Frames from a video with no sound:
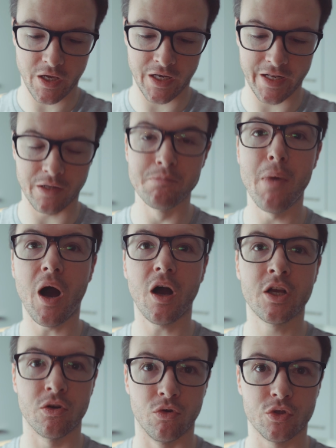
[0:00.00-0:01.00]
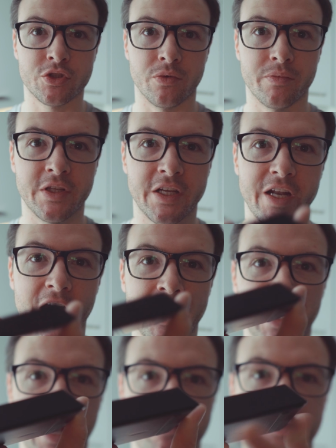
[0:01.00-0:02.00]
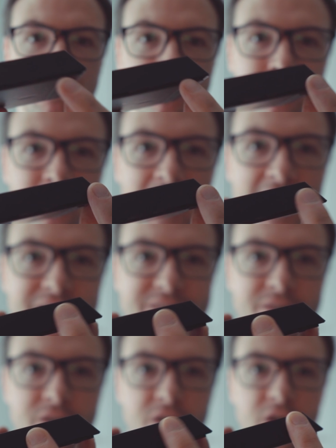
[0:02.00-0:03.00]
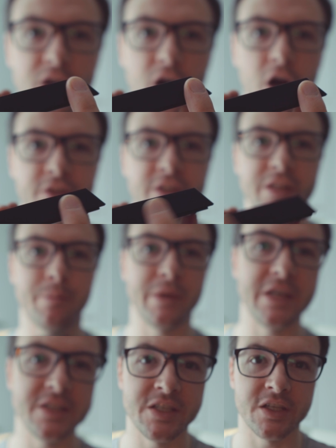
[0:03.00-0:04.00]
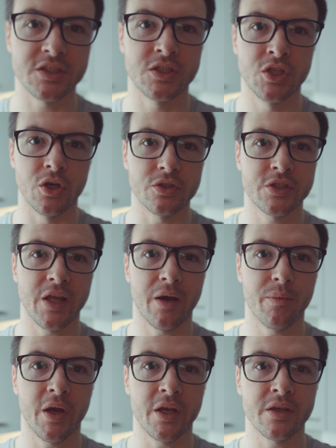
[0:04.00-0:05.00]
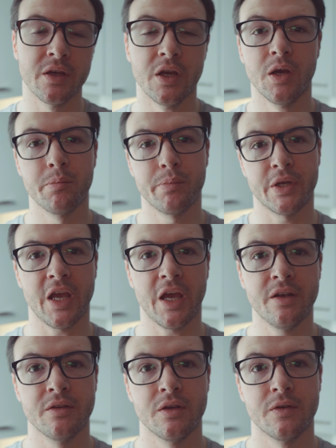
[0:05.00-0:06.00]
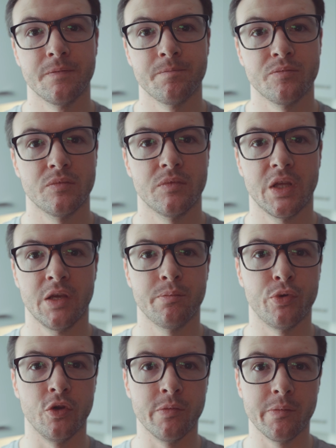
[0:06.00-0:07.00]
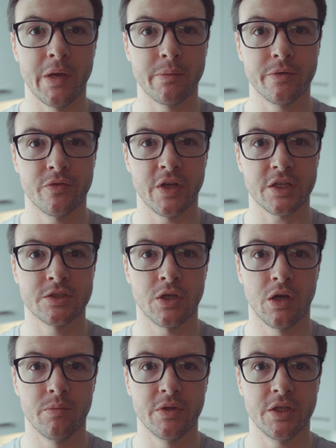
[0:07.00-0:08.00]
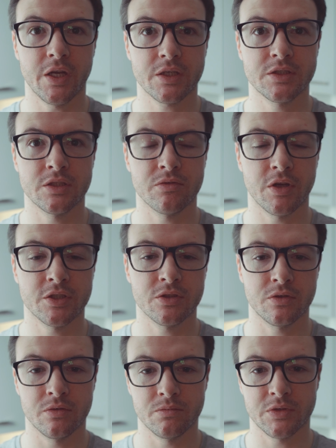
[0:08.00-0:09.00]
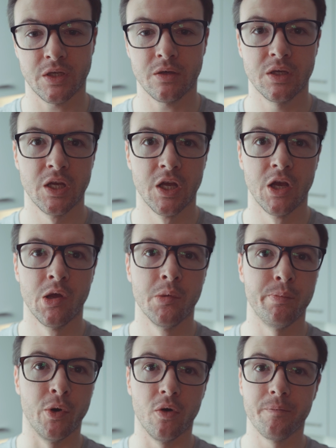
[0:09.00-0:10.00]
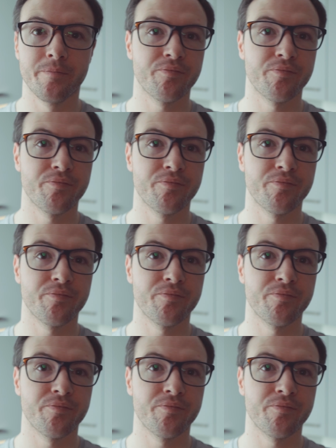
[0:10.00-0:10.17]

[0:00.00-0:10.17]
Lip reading: a little marker or something and left them flat. I think they'd be easier to touch that way. But again, improvement maybe for next time when the next iteration comes out. But